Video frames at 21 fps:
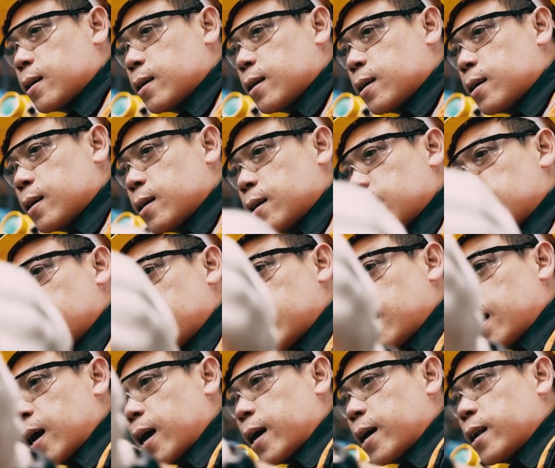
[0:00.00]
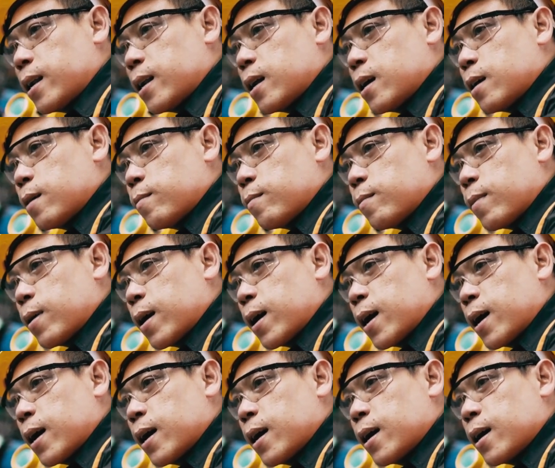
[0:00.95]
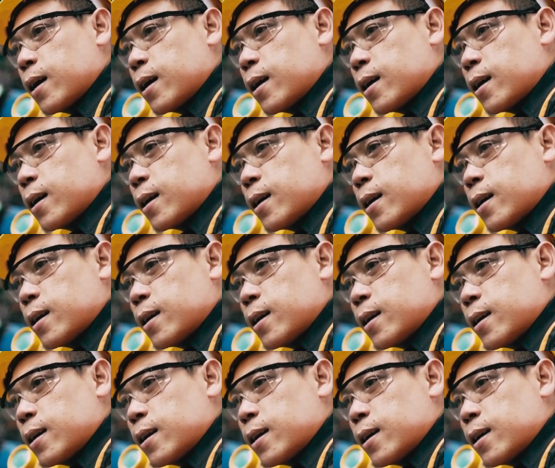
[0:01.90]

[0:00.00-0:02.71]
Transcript: (no one is talking)